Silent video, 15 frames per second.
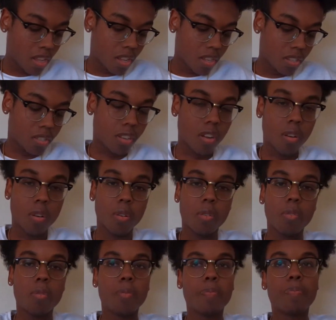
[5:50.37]

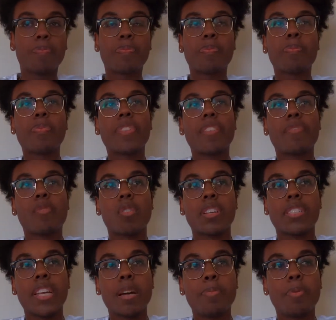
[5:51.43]
So, for
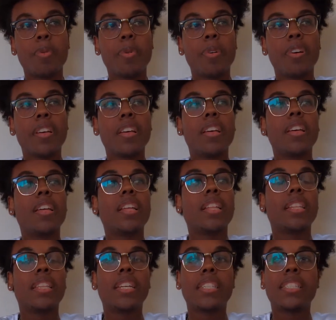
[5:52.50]
example,
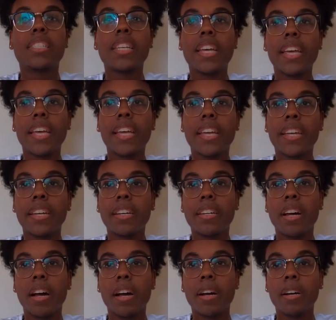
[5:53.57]
let's say,
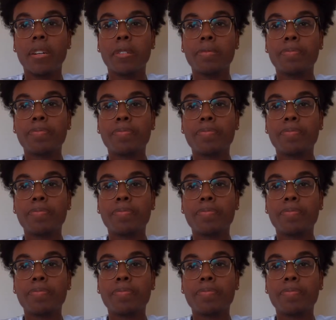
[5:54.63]
let